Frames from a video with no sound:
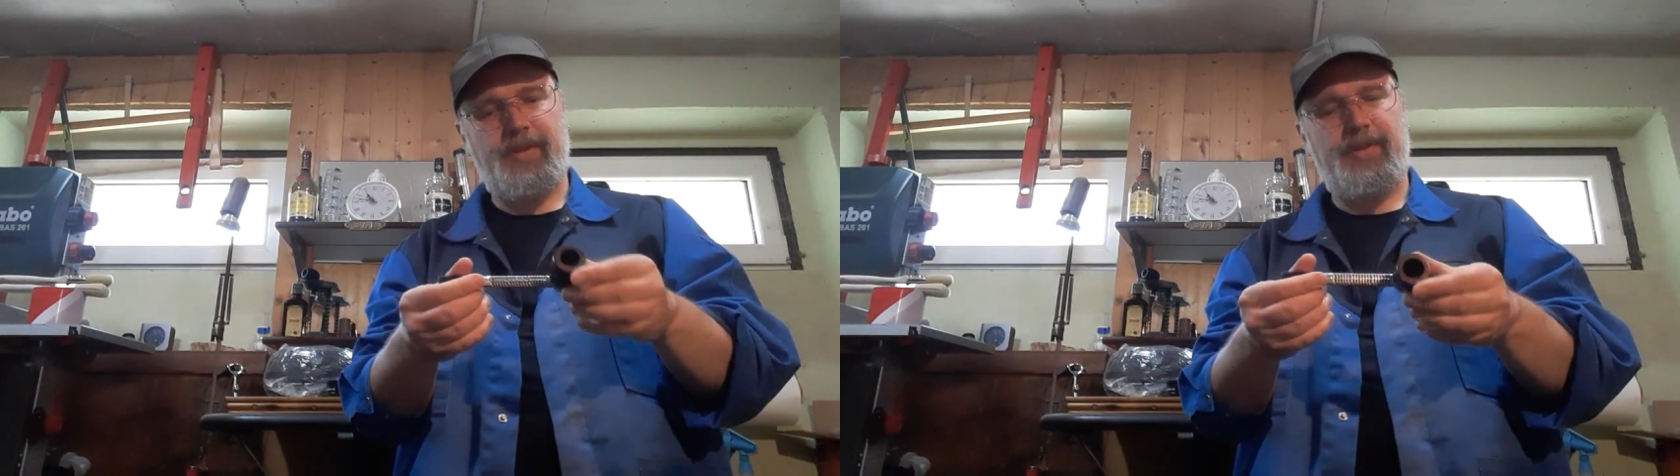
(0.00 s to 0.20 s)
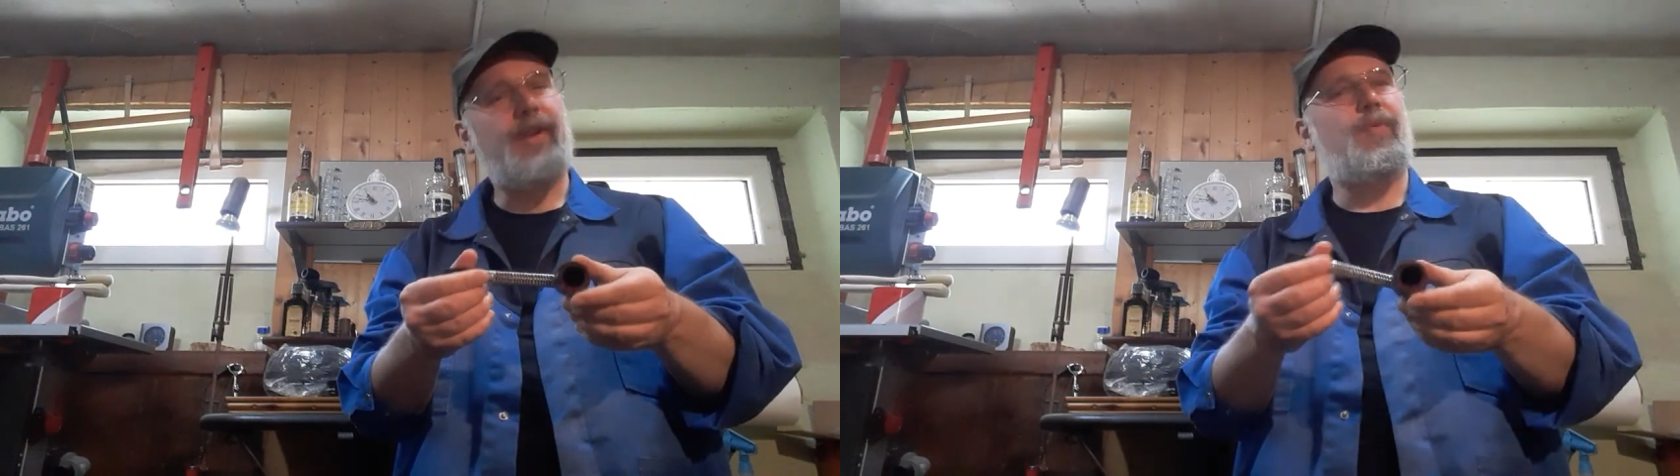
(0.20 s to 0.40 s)

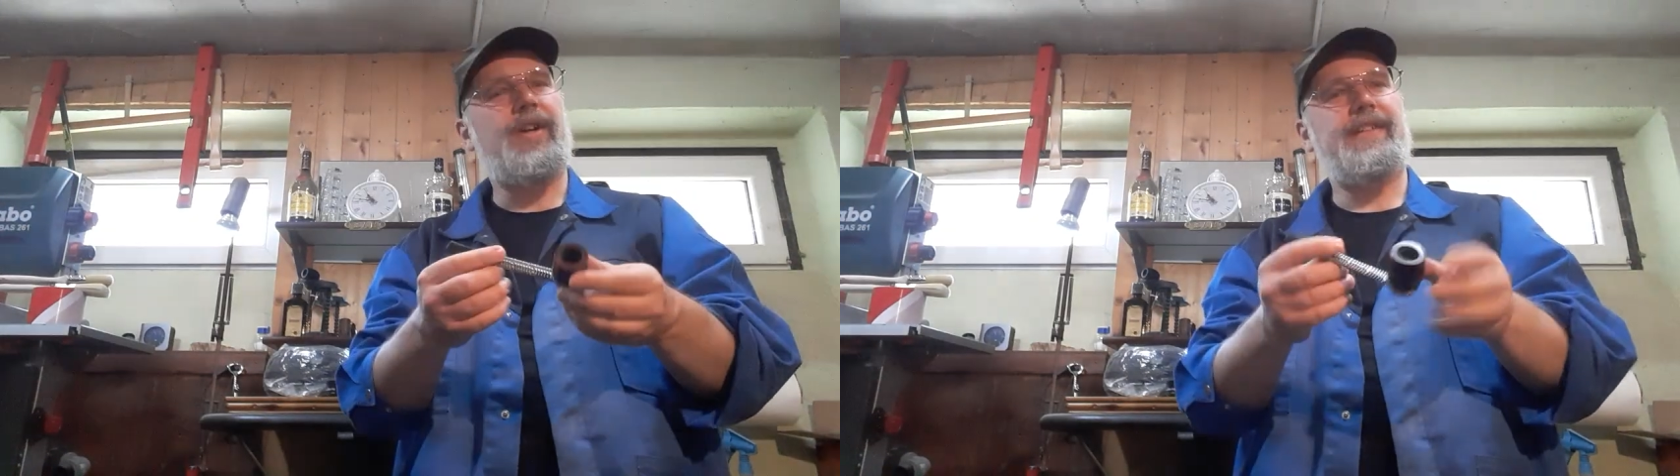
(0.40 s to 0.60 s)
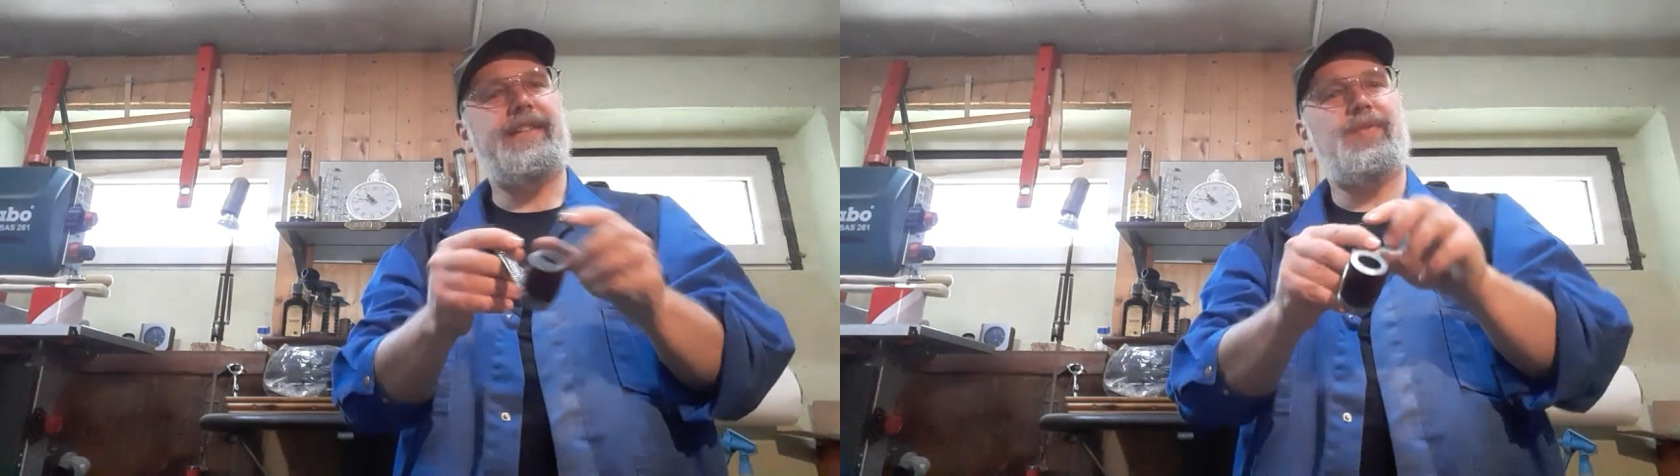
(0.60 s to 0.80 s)
Yeah,
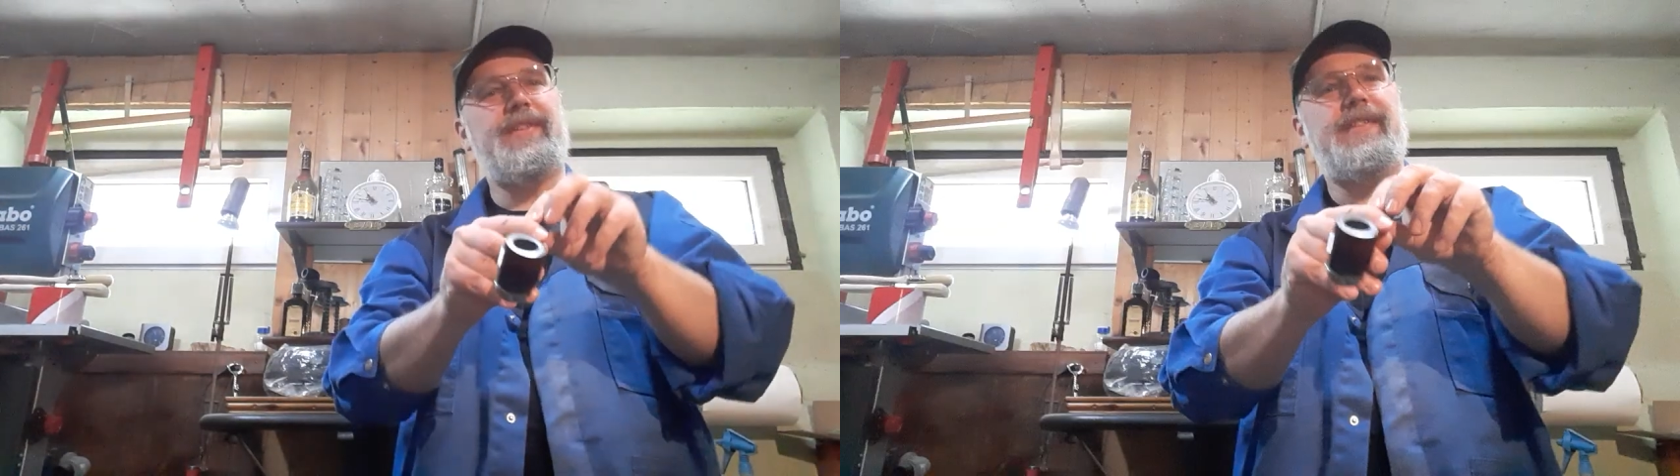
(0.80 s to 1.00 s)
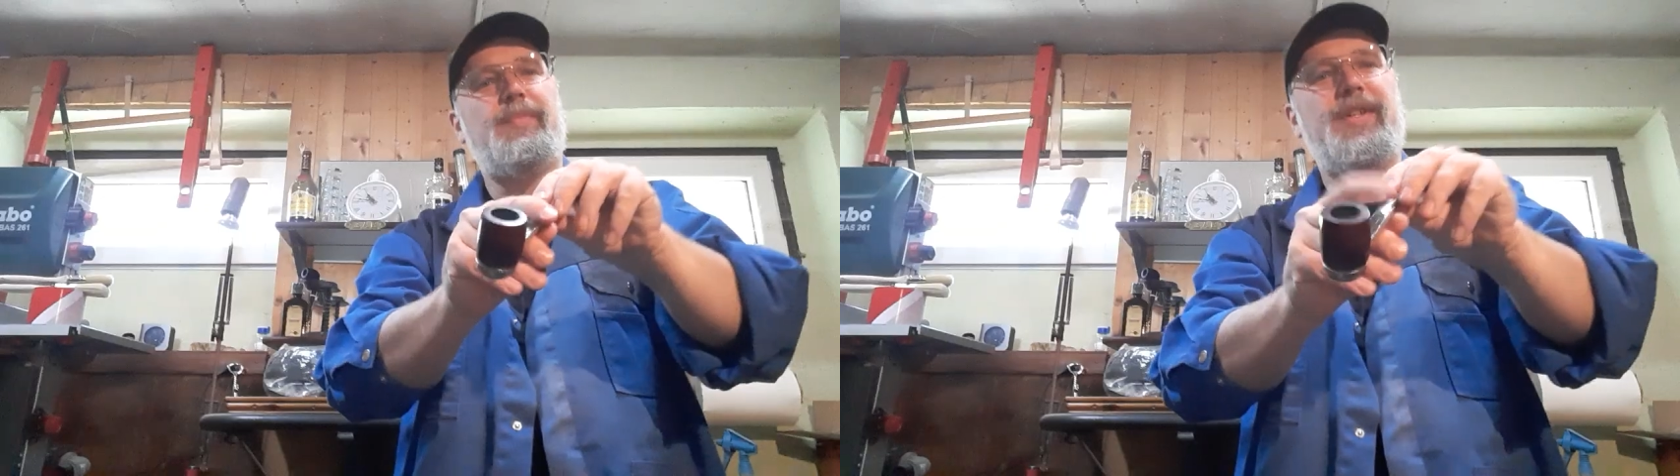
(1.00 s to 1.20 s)
quite an
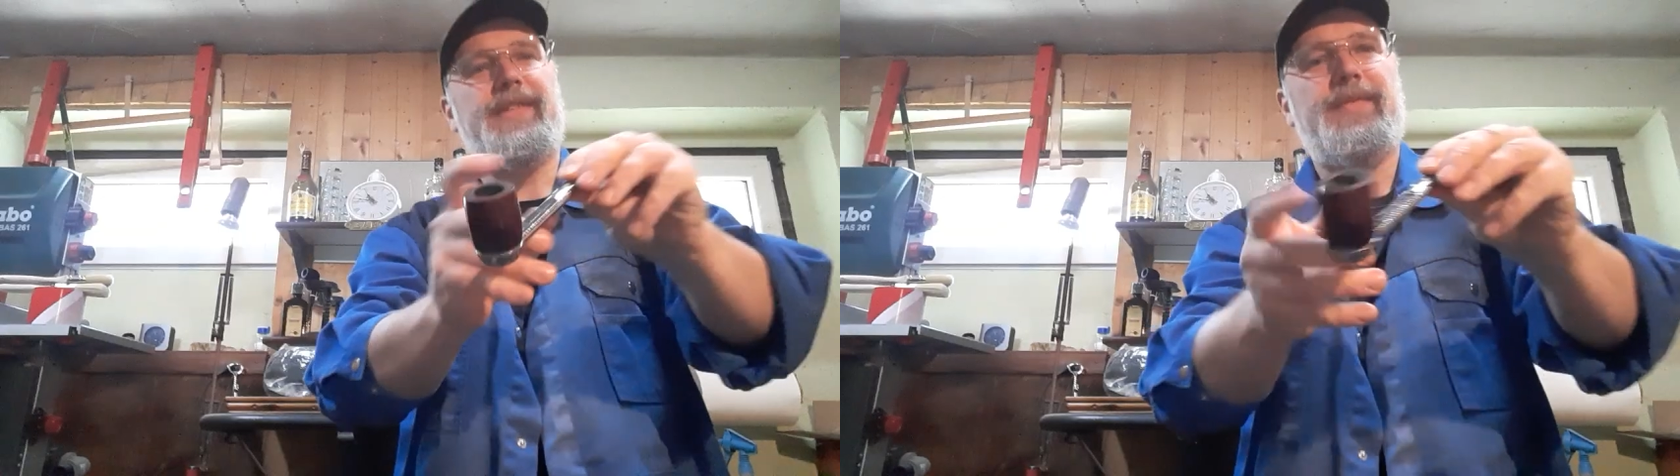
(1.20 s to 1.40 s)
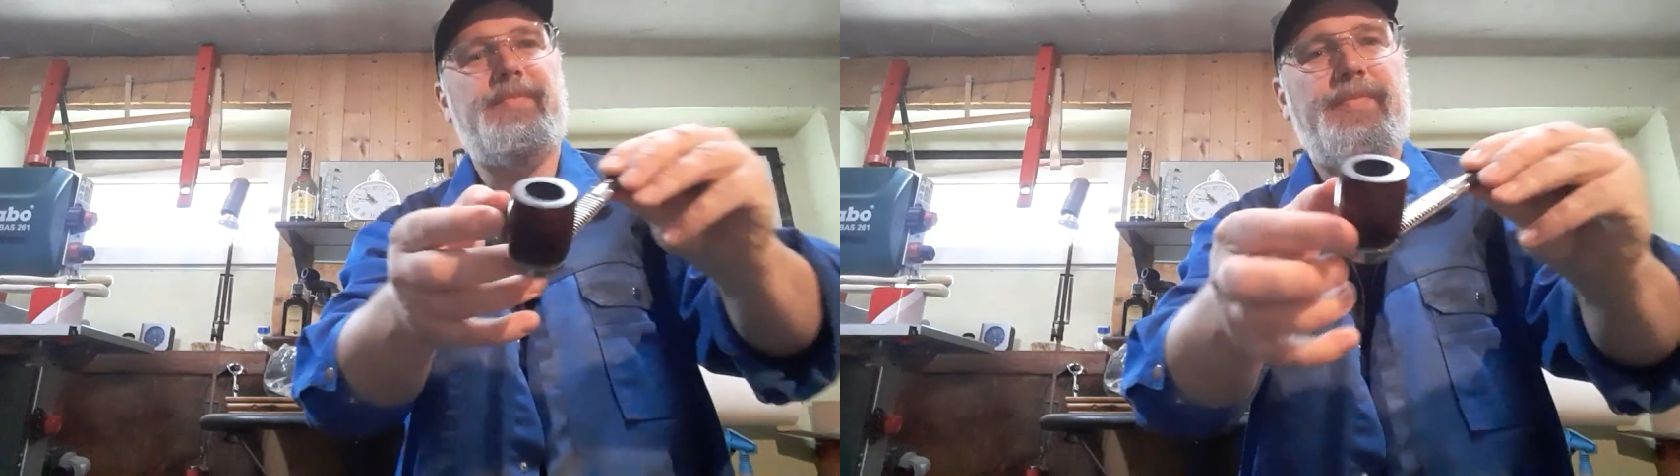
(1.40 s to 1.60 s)
interesting piece.